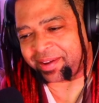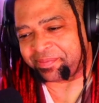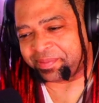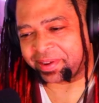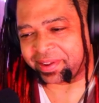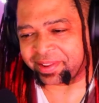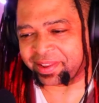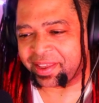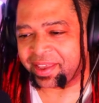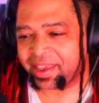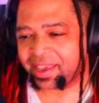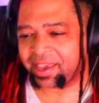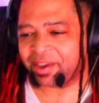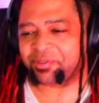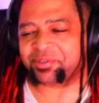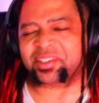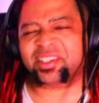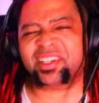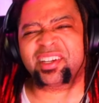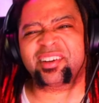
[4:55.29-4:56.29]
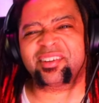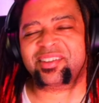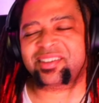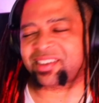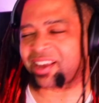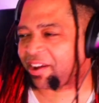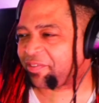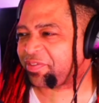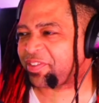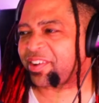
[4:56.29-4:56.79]
But it was a little
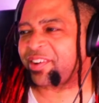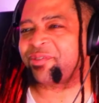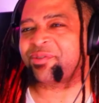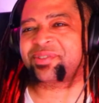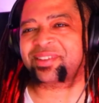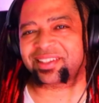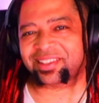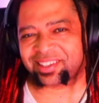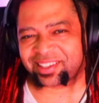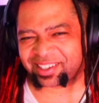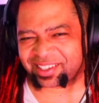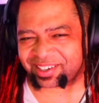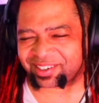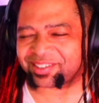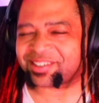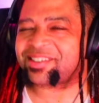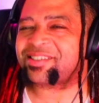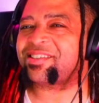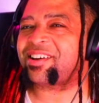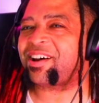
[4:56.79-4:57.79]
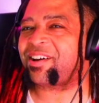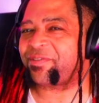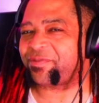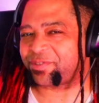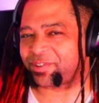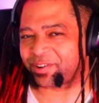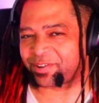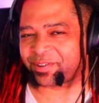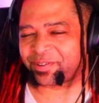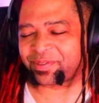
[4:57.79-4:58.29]
softer. It was a little
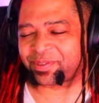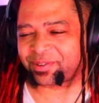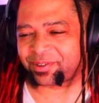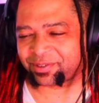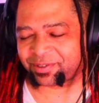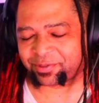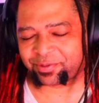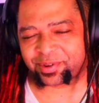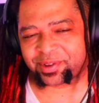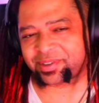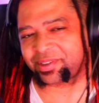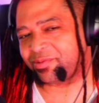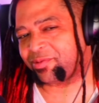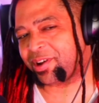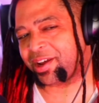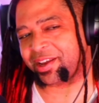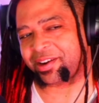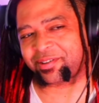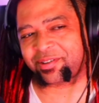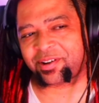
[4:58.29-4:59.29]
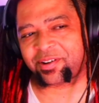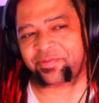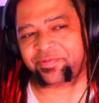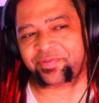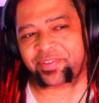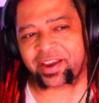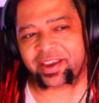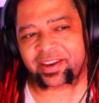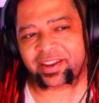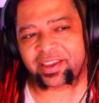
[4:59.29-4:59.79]
softer. So the reason why they're all fighting,